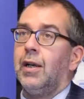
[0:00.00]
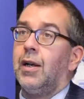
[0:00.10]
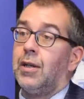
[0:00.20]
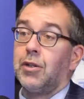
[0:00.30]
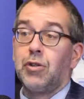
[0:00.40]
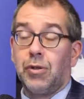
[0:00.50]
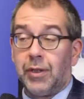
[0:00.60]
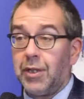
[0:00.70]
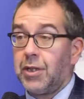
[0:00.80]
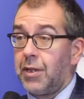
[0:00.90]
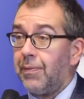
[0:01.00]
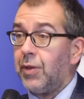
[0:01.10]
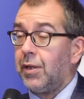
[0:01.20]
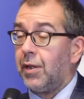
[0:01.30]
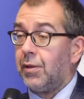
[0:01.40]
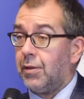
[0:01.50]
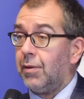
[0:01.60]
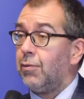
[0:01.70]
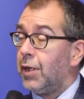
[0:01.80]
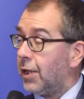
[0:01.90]
Uh, so that's something
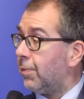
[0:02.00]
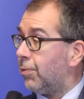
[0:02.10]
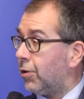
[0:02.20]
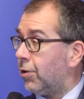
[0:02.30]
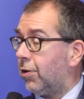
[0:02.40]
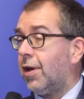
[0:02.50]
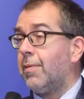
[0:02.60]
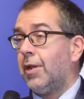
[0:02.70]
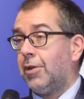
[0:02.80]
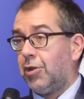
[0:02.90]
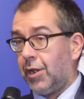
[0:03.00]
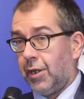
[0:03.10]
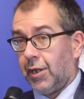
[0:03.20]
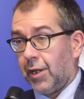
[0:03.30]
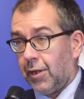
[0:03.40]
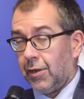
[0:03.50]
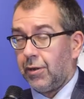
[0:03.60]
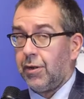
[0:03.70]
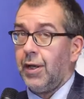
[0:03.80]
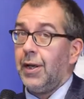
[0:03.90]
that we can put on the table that China
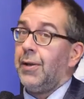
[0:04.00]
cannot.